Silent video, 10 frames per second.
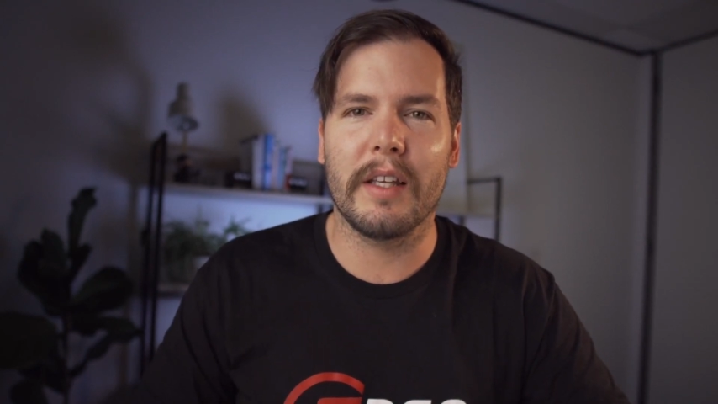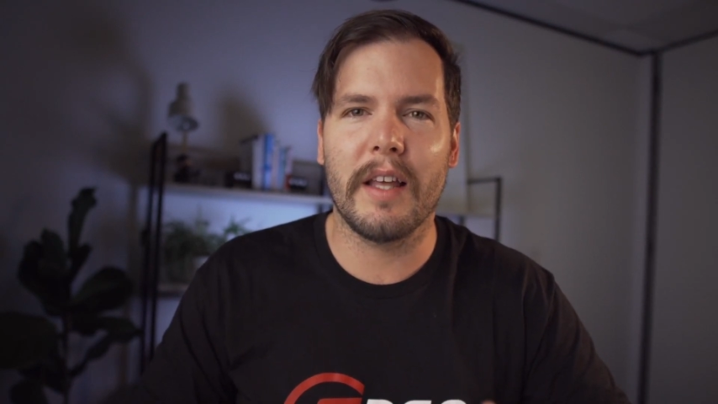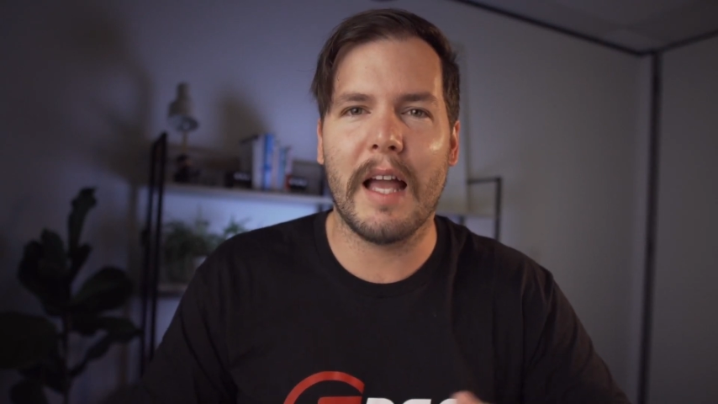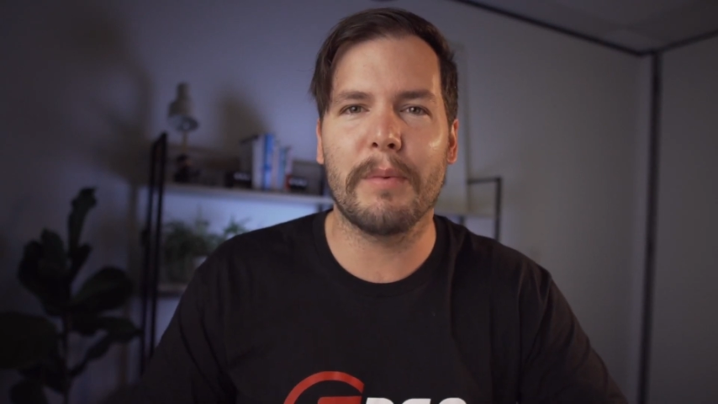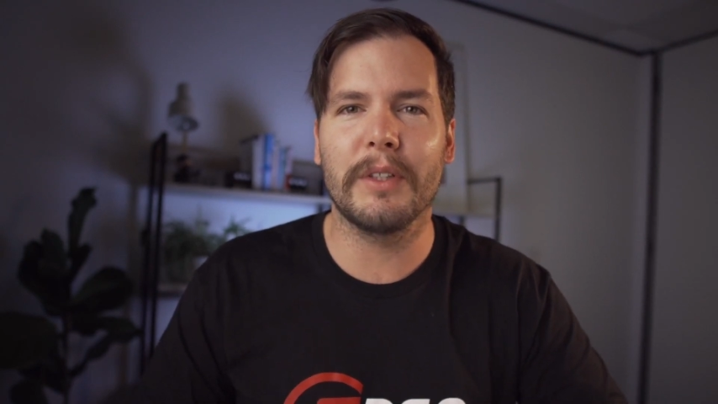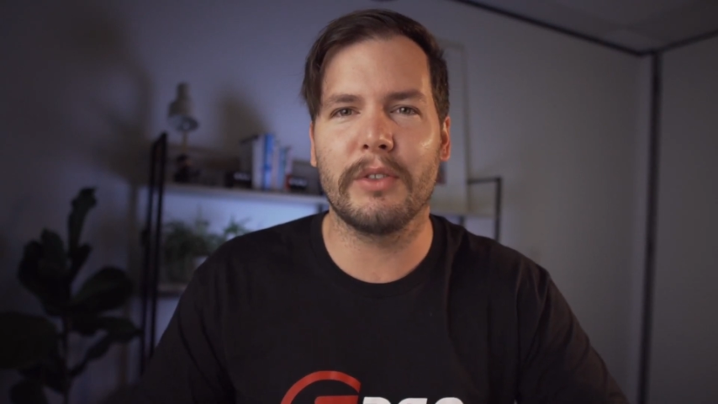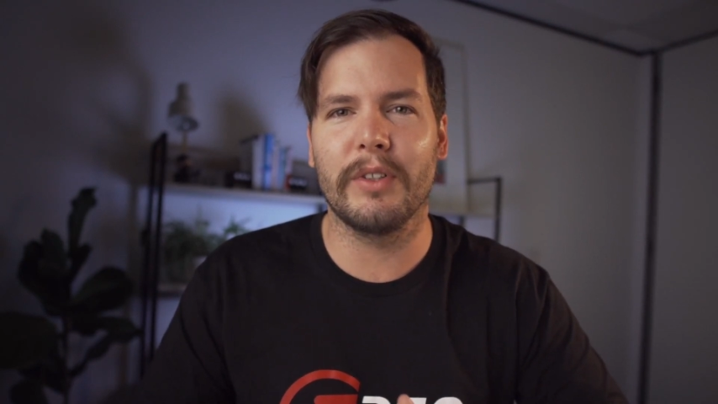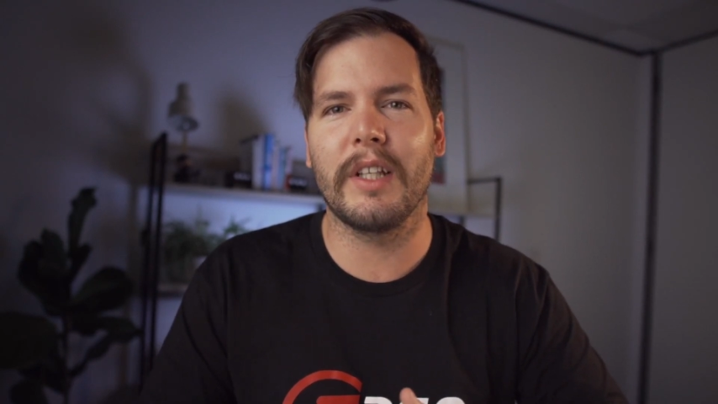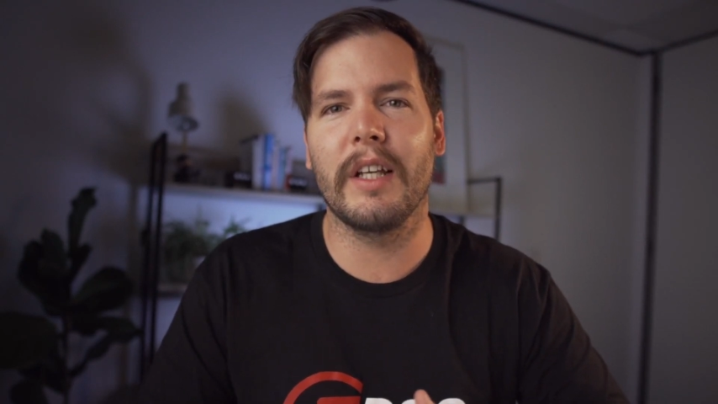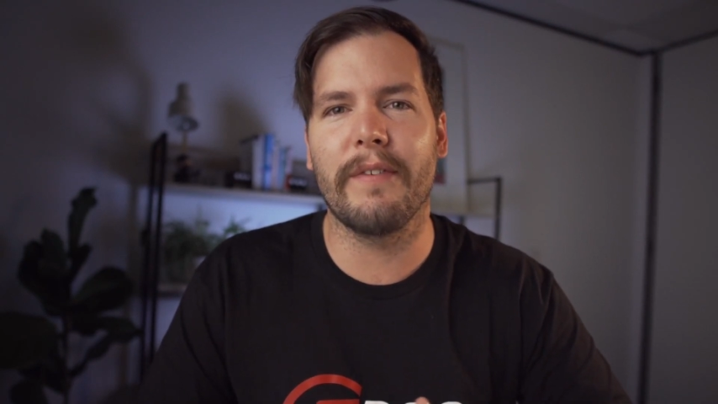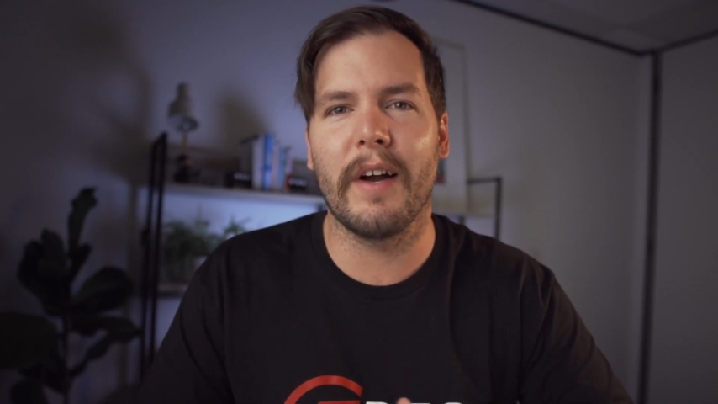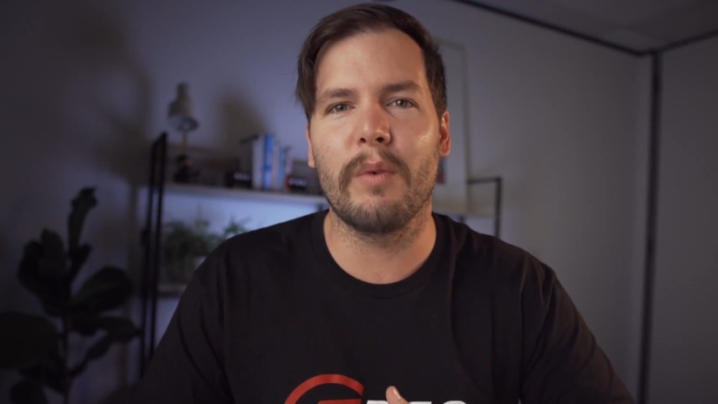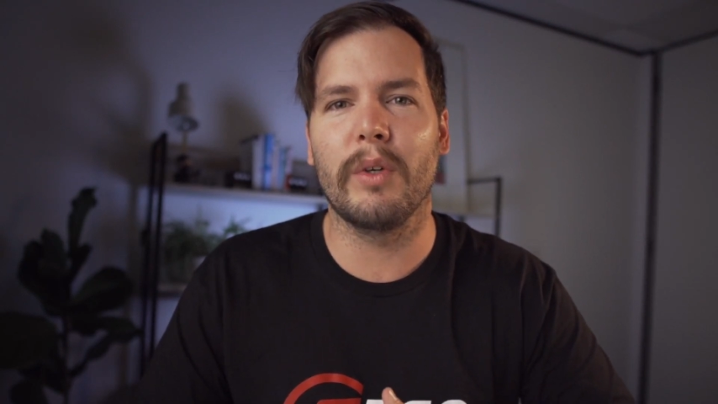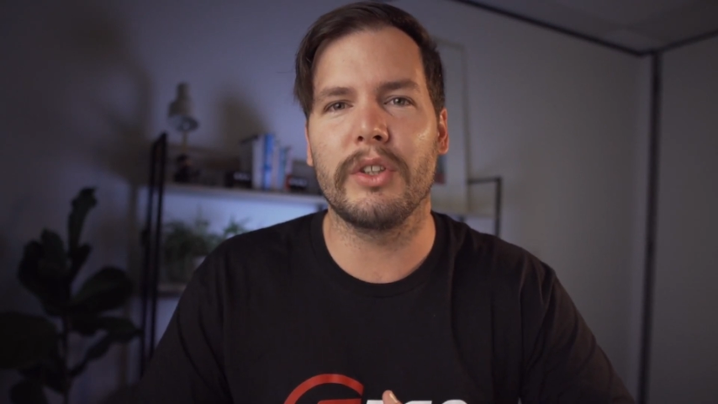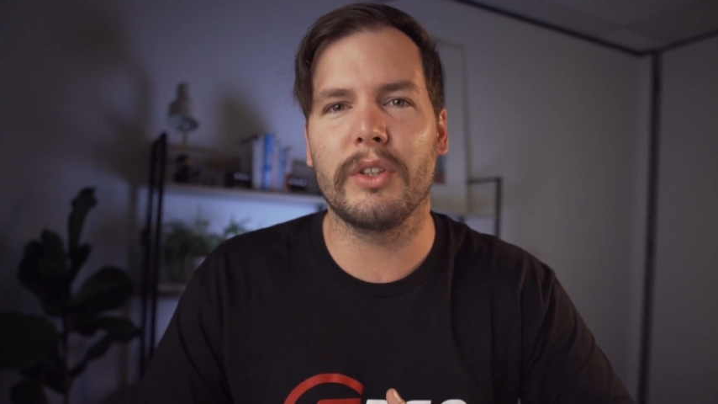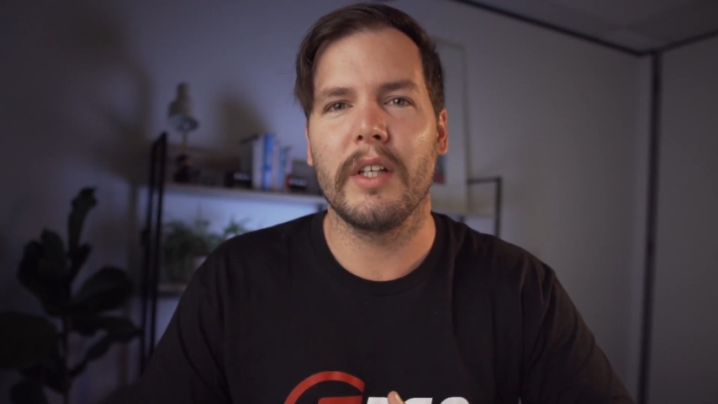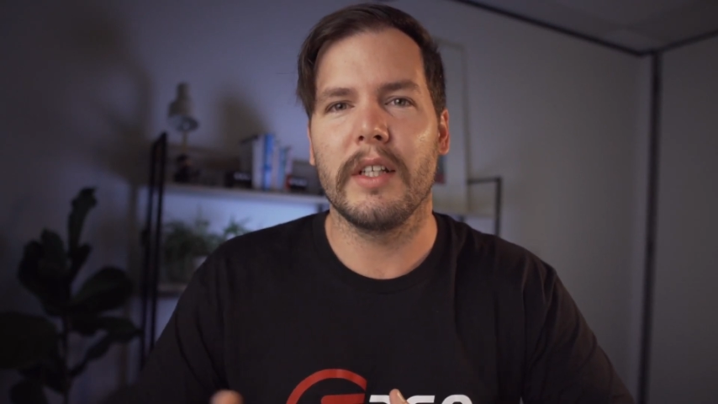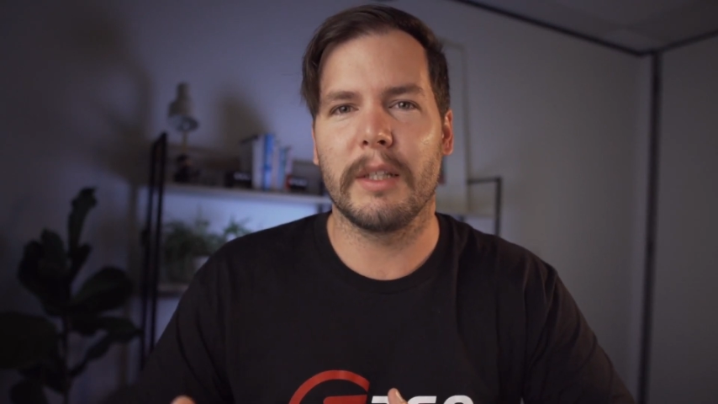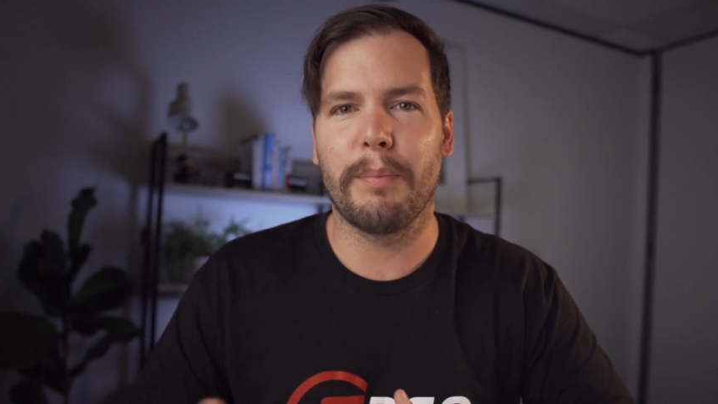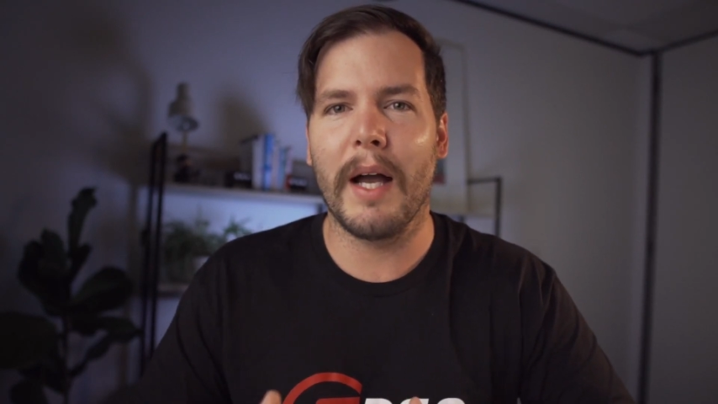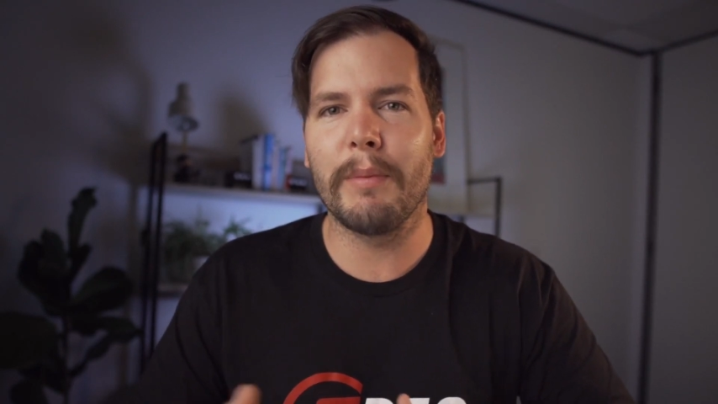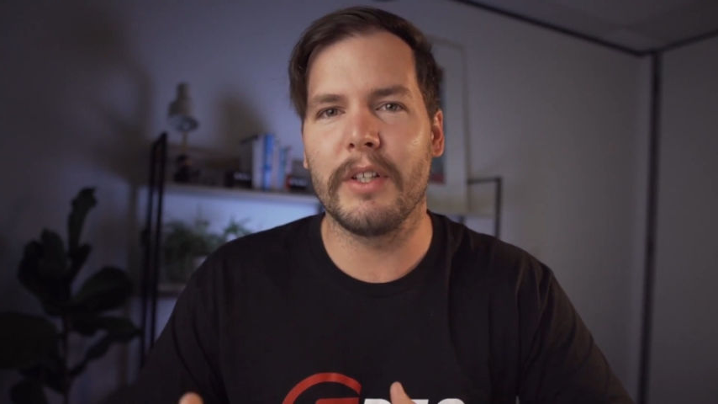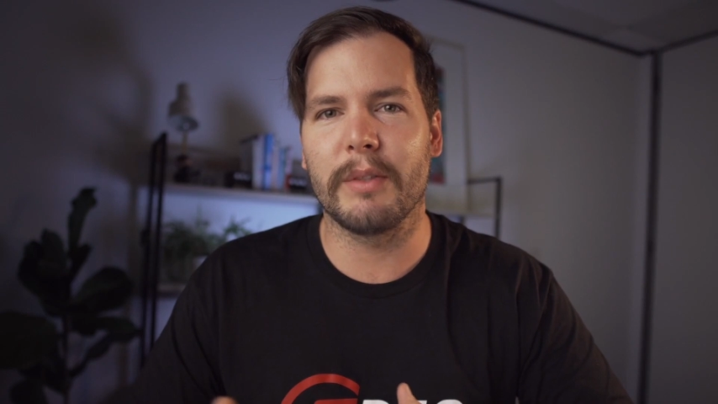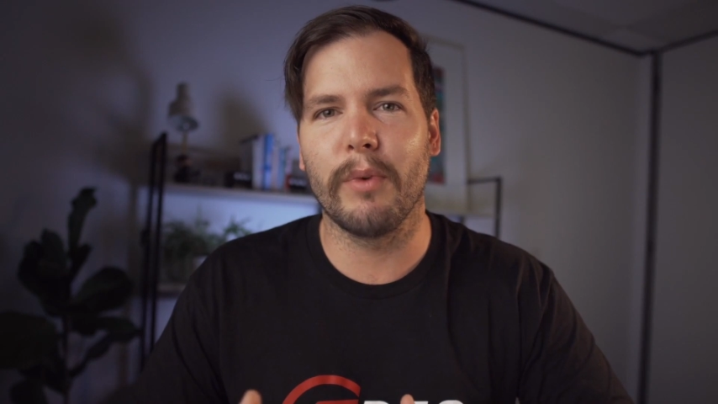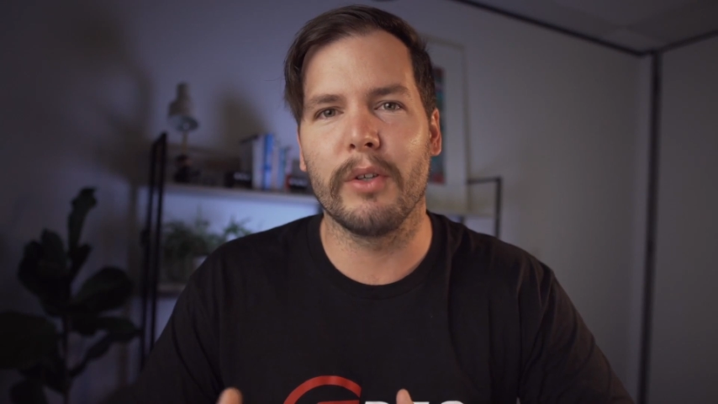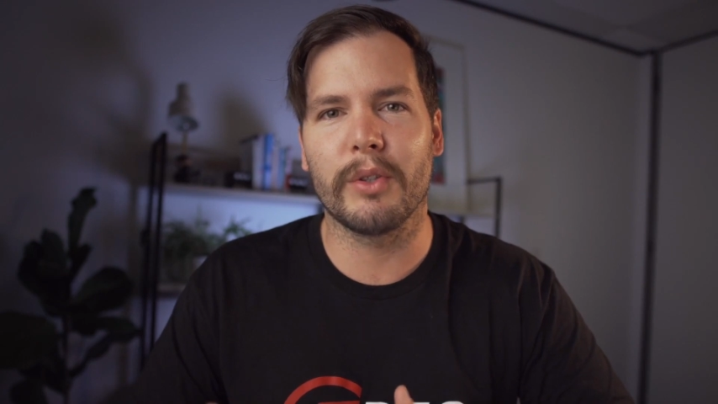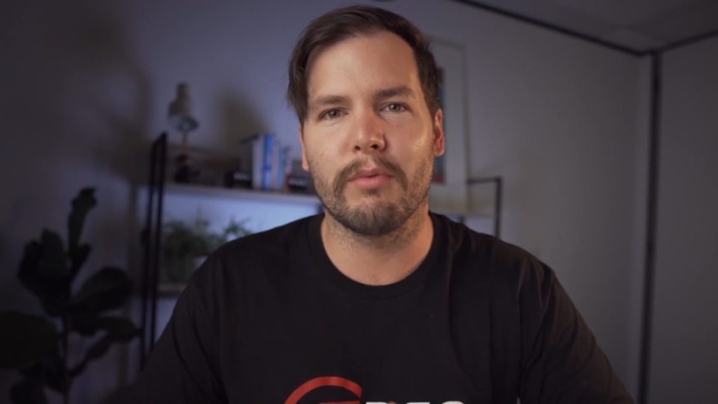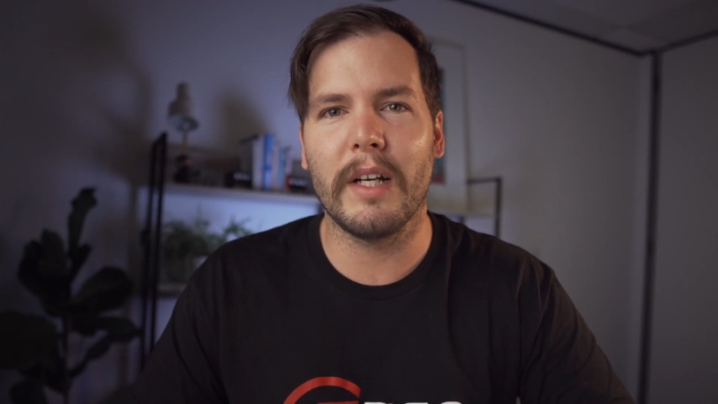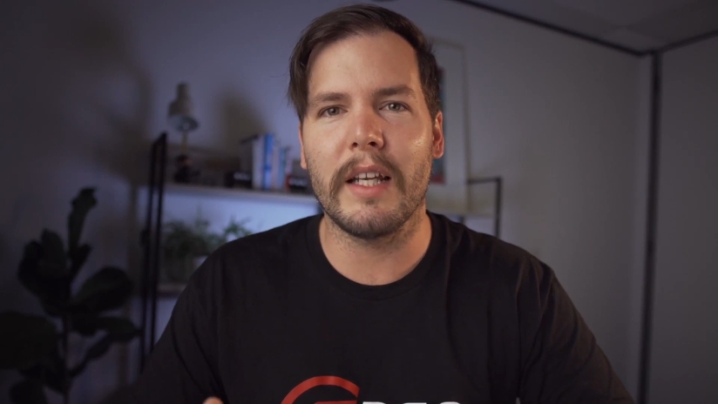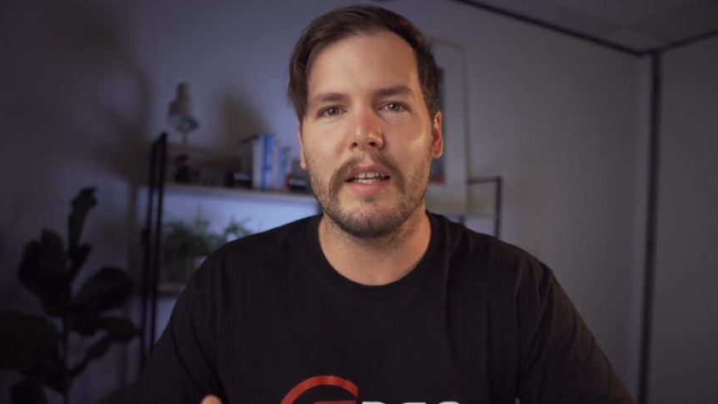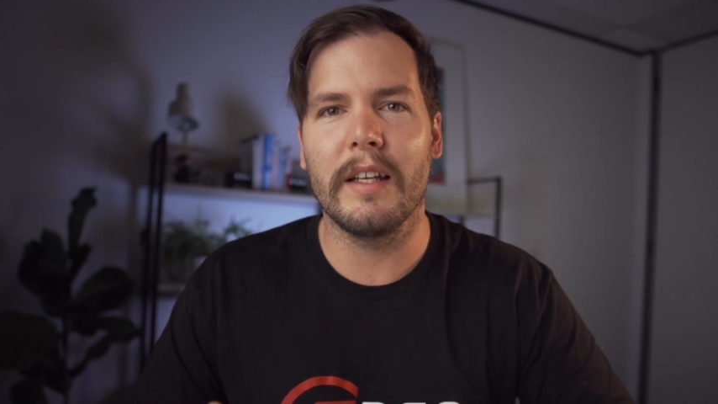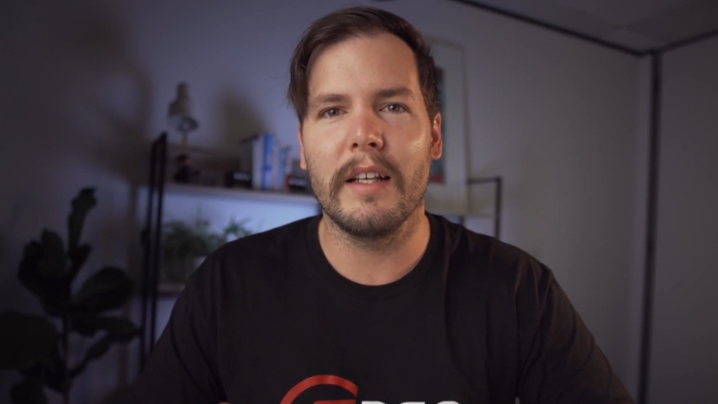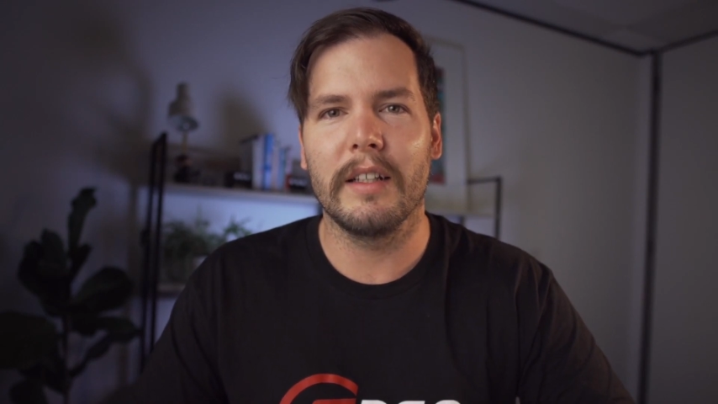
They help us to identify which department is most ready